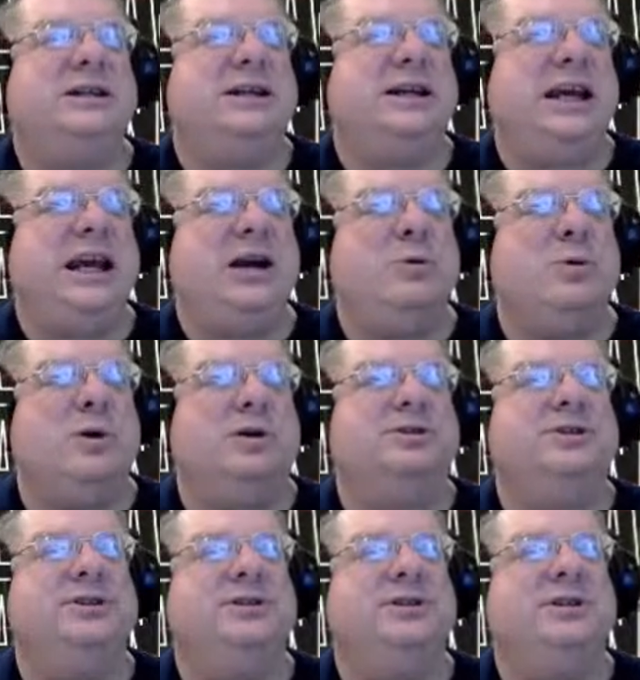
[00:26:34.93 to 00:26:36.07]
equaled
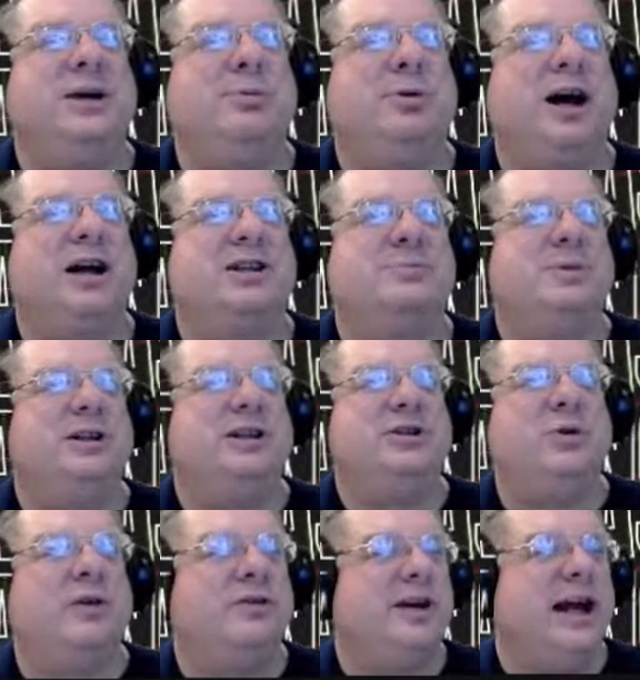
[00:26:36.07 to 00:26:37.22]
approximately
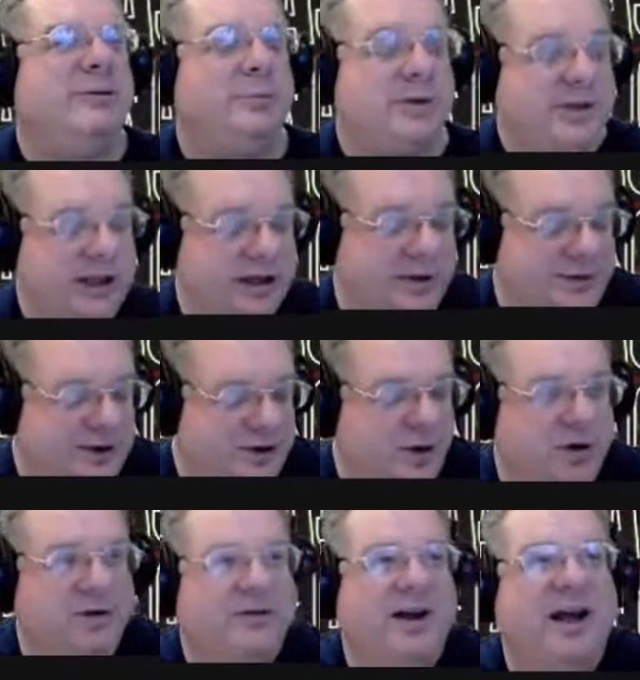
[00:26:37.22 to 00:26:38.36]
12.5% of the total
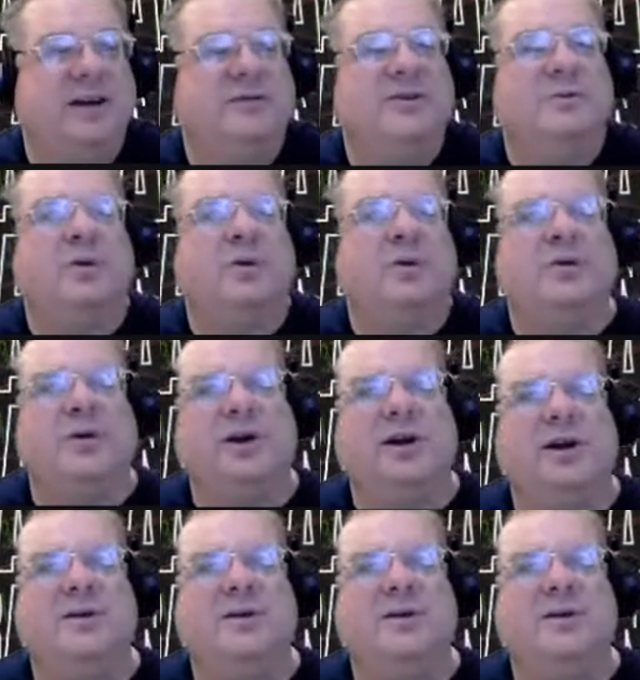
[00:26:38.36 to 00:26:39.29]
value of the portfolio.